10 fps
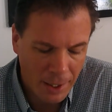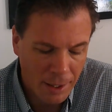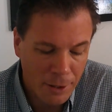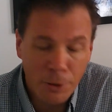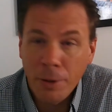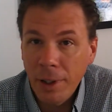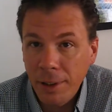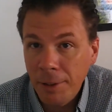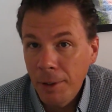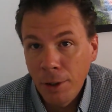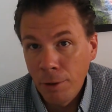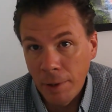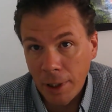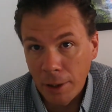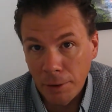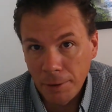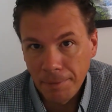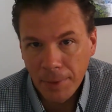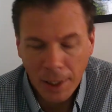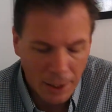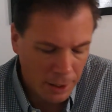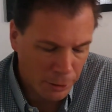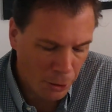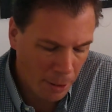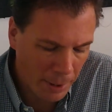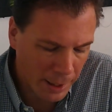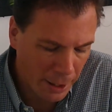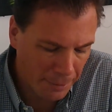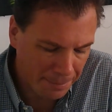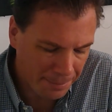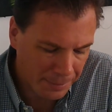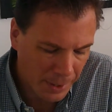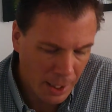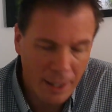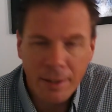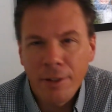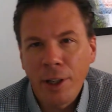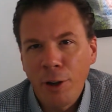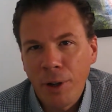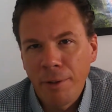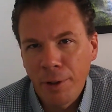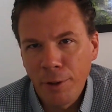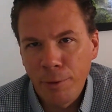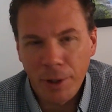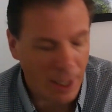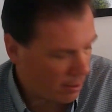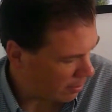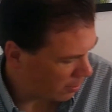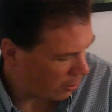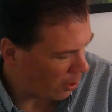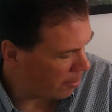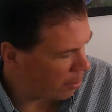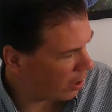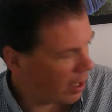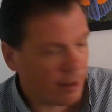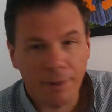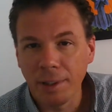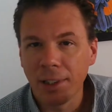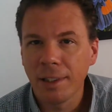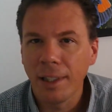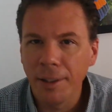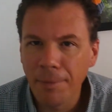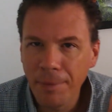tourist, who really knows? So I'm like, no. He's just like, okay, for you, 4,000. So I pull out the receipt.